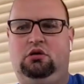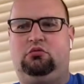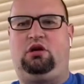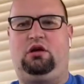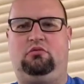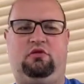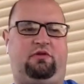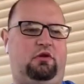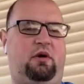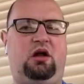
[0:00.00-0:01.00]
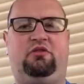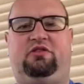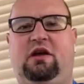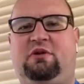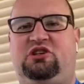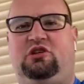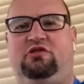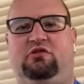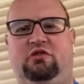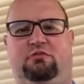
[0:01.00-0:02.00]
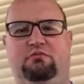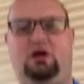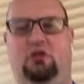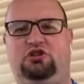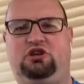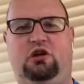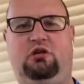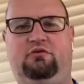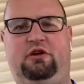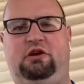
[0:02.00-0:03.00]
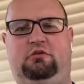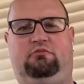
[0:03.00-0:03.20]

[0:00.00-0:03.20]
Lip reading: Okay, open the bottles today. I'm actually going to keep this little chair over here.